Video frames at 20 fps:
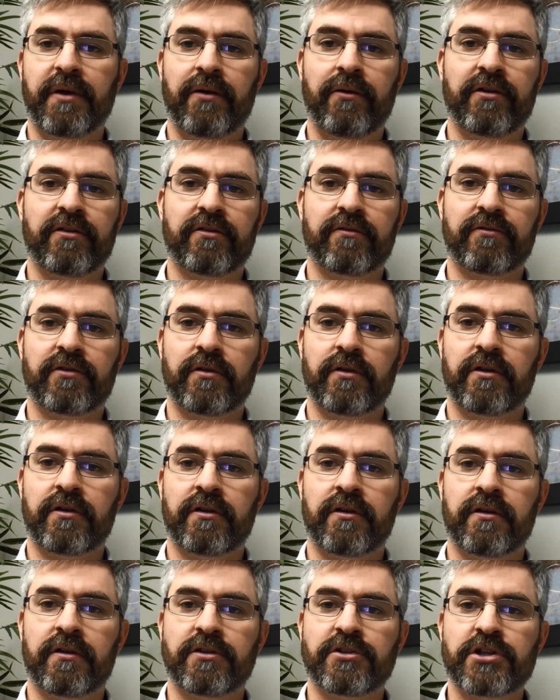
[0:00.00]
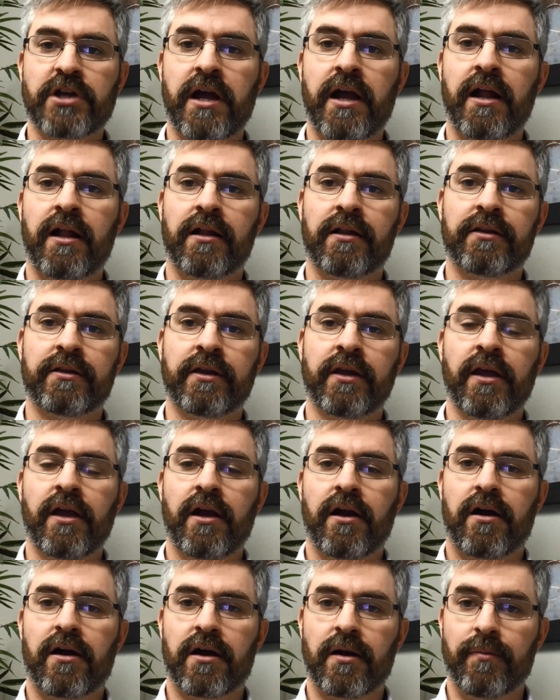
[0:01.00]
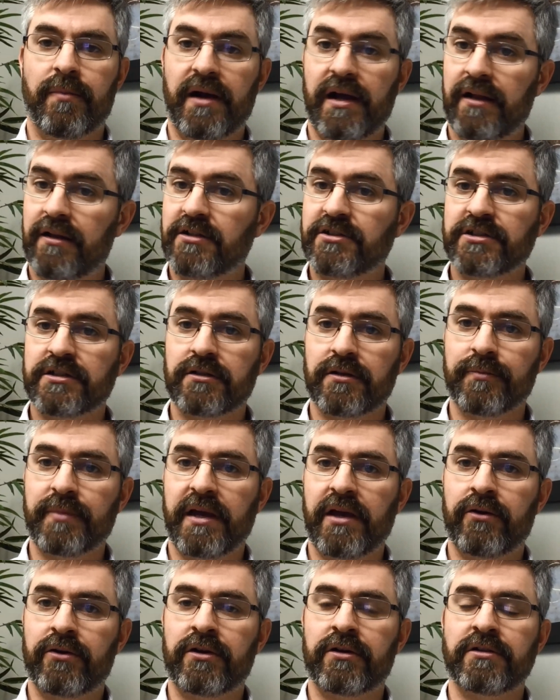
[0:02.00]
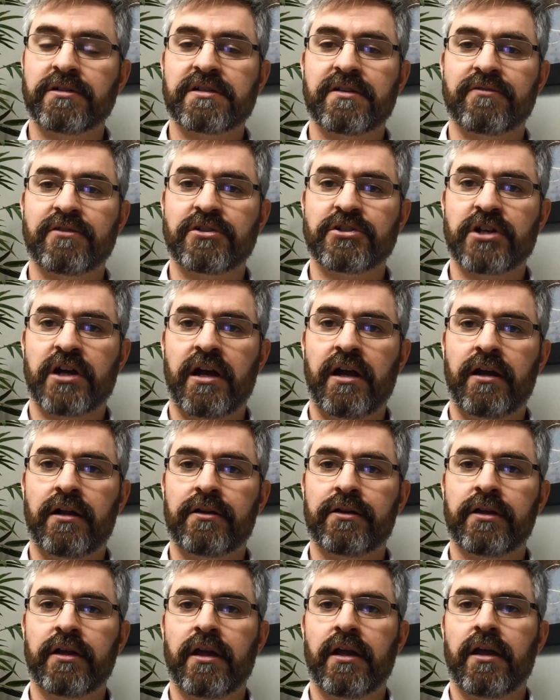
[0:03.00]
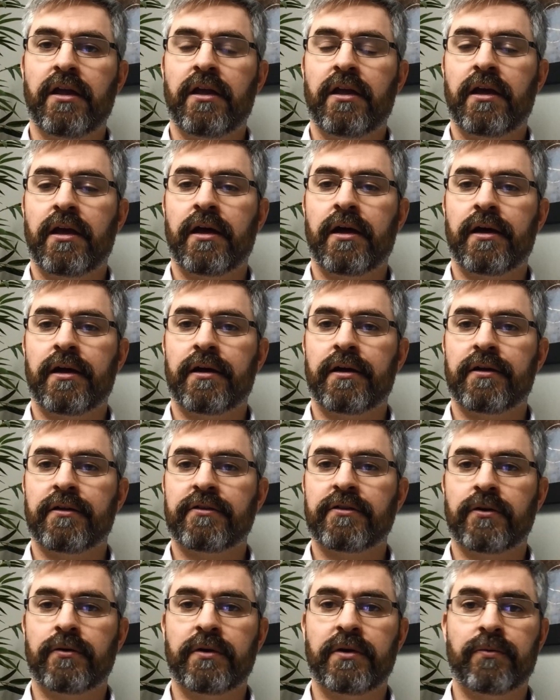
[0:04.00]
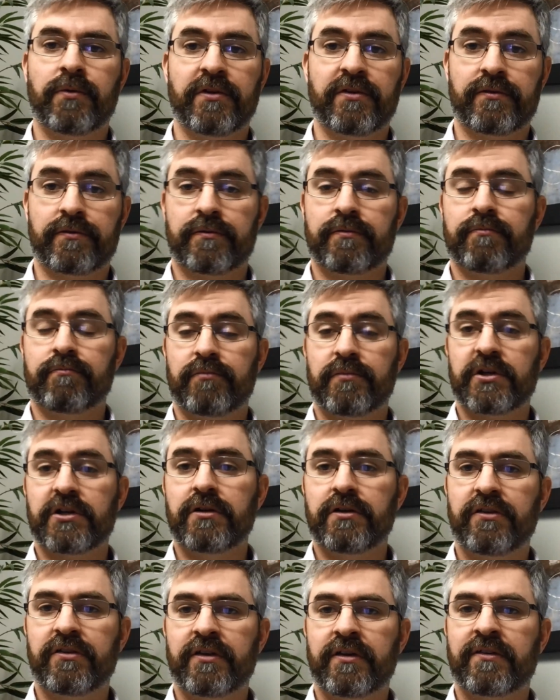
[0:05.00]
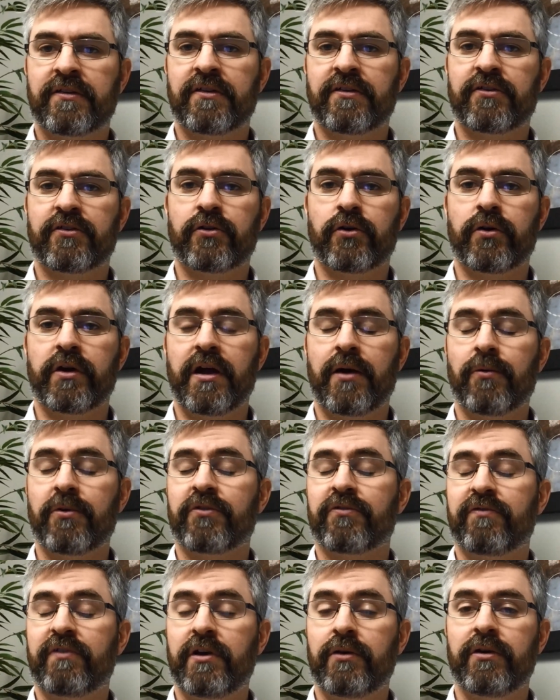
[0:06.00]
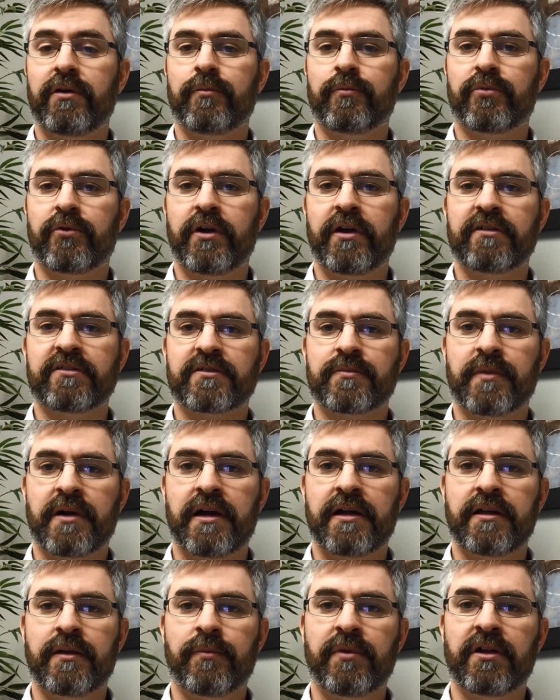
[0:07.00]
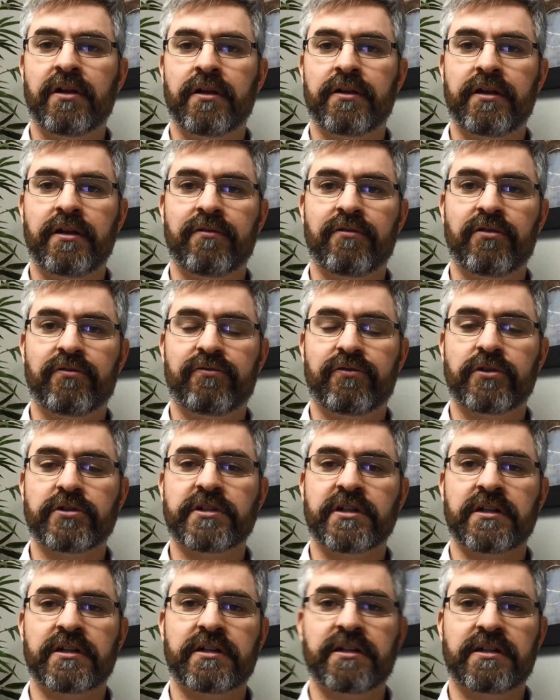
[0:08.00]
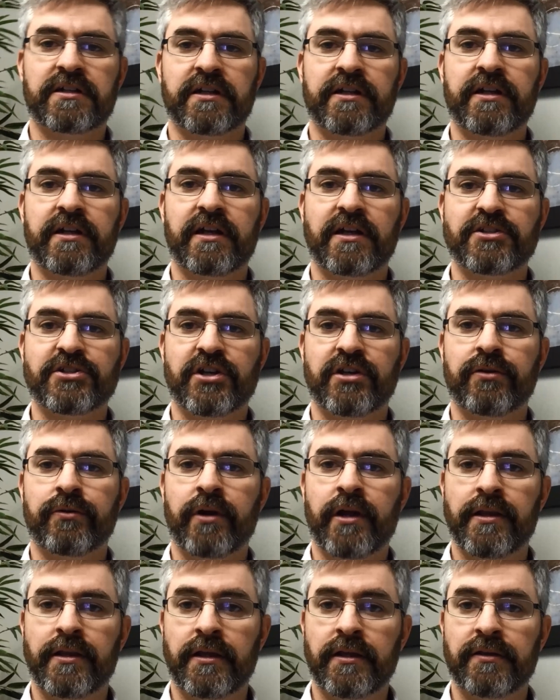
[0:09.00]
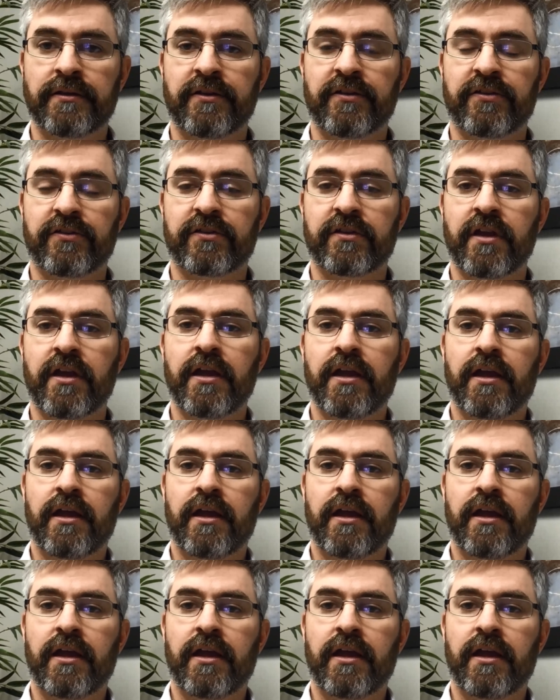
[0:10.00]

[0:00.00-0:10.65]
parents of the child are biological parents of the child. So it was a good success story. I was very impressed by the ability of the fertility clinic at generating this